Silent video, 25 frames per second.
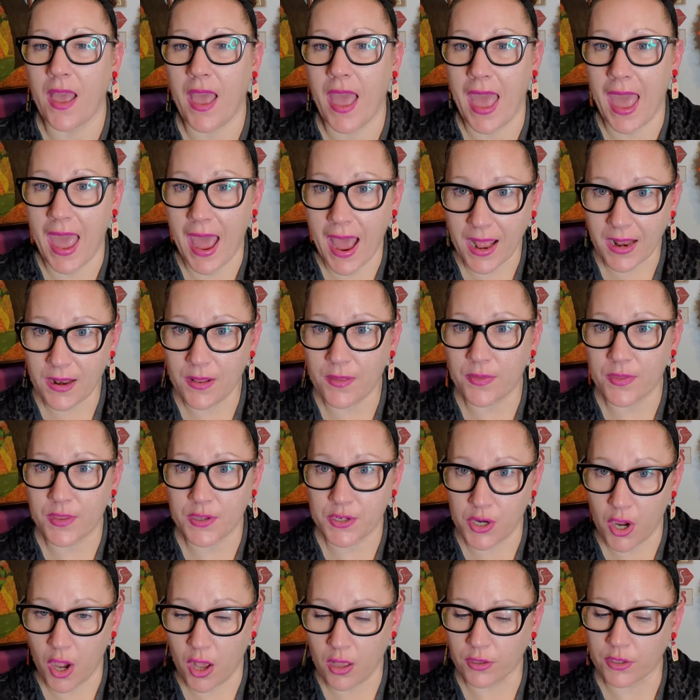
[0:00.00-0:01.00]
at the
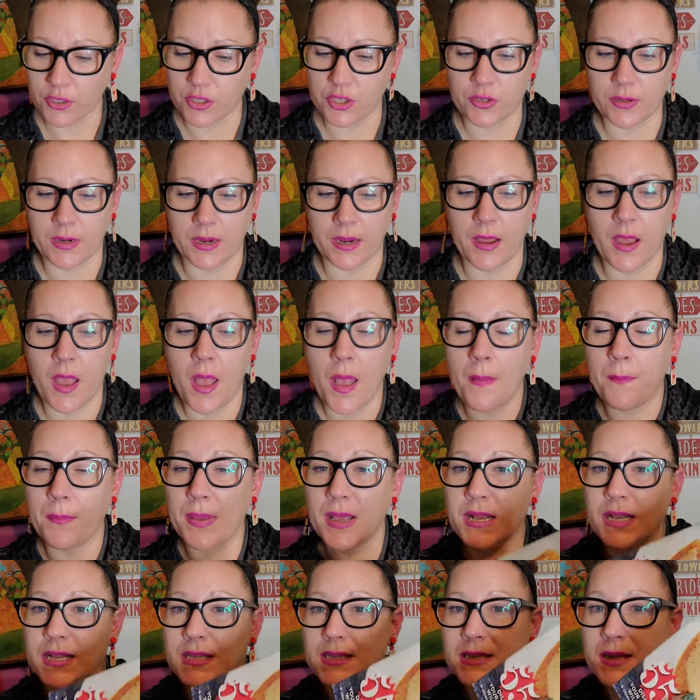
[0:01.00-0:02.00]
Dollar Tree
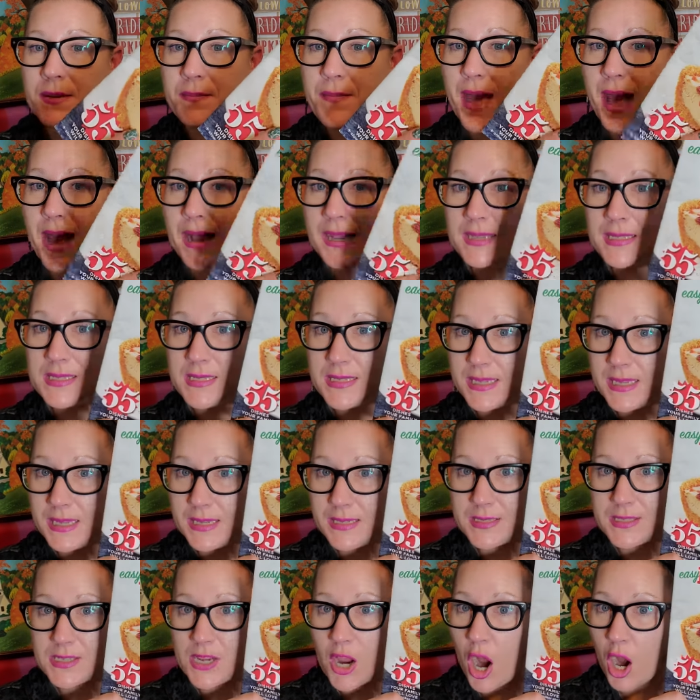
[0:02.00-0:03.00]
because the
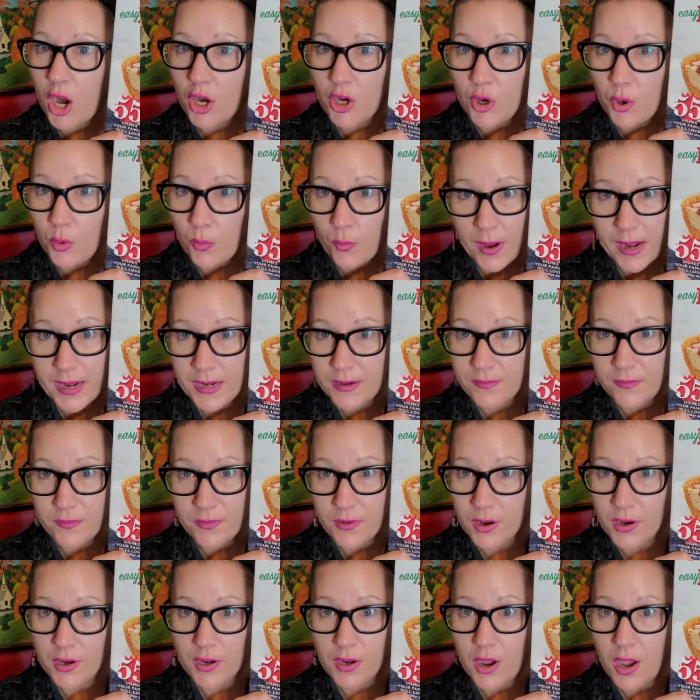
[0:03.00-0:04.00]
magazines are great
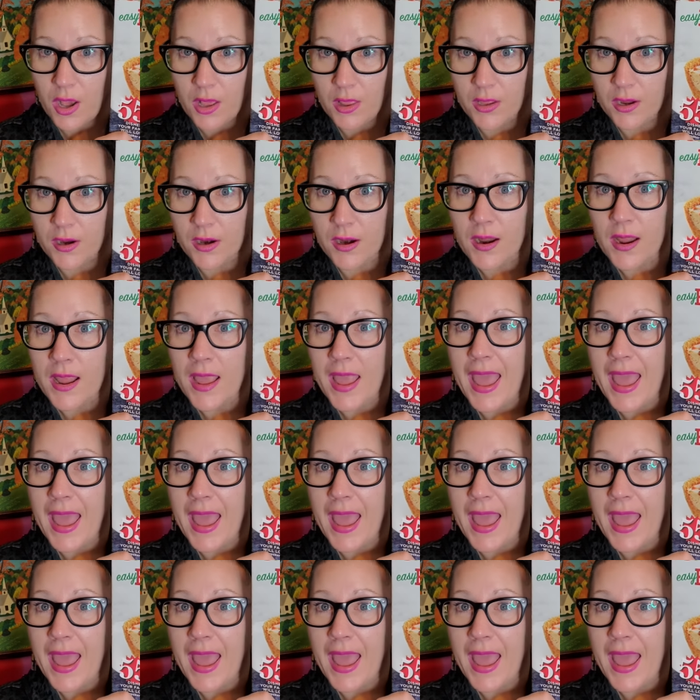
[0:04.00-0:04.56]
for a dollar.